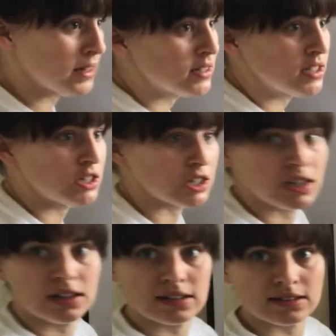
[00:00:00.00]

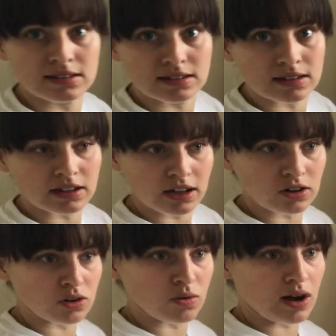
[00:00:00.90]
teaching assistant. I don't
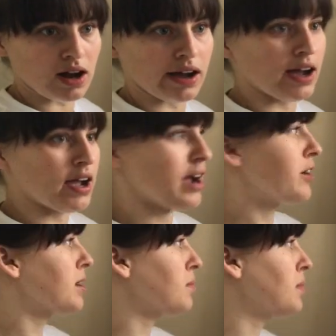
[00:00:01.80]
know why I
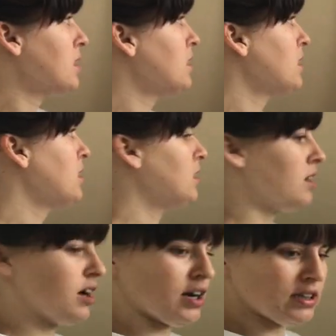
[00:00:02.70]
hired him.
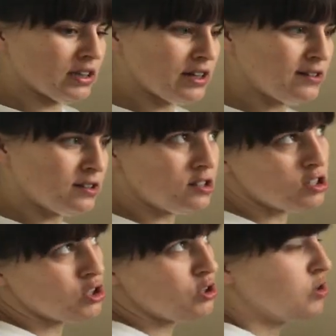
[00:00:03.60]
All right, let's
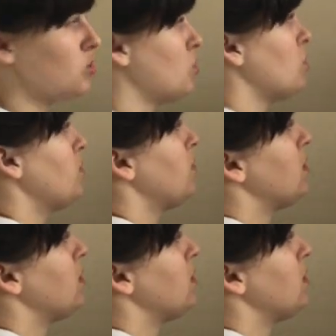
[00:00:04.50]
do